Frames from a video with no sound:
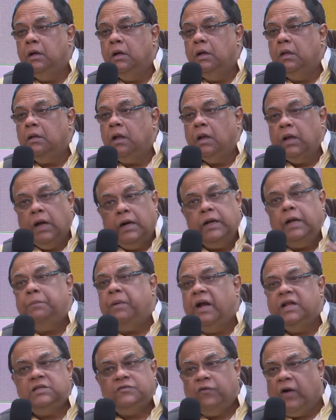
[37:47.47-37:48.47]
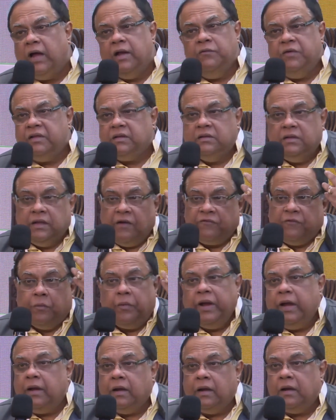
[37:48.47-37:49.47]
A learned man is fine with left
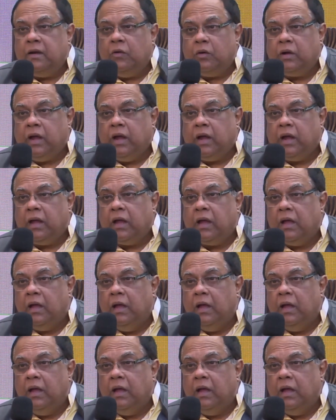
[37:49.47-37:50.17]
brain, okay,